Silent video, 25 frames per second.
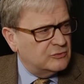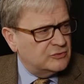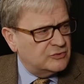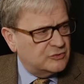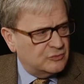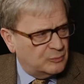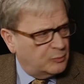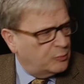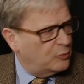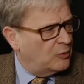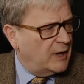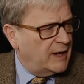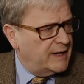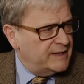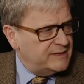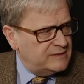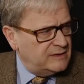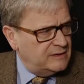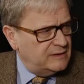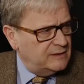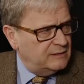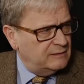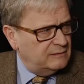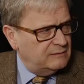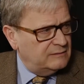or
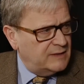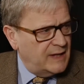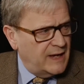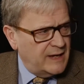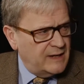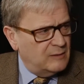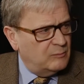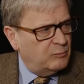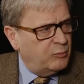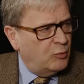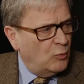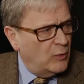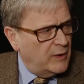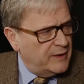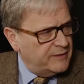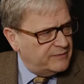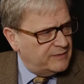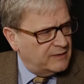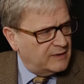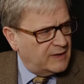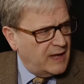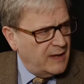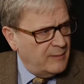surprising data point that